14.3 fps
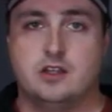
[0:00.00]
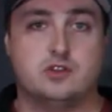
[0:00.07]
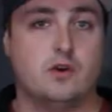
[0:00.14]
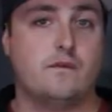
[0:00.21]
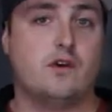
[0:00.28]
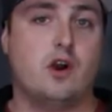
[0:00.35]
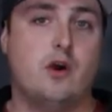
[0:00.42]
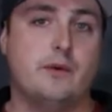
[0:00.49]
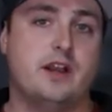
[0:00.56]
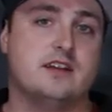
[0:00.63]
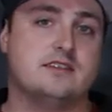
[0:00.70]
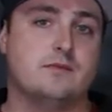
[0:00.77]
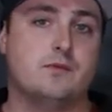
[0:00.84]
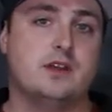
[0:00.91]
So overall, we
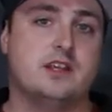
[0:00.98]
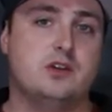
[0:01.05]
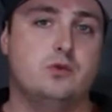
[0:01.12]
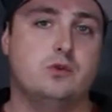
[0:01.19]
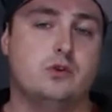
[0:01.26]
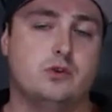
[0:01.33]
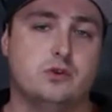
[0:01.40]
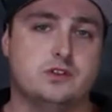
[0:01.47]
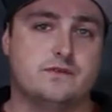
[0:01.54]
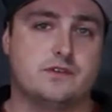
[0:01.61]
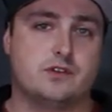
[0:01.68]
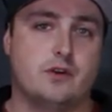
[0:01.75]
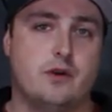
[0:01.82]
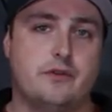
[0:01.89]
got some really cool goals
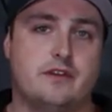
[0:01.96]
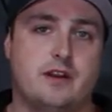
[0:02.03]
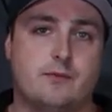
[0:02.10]
for growth,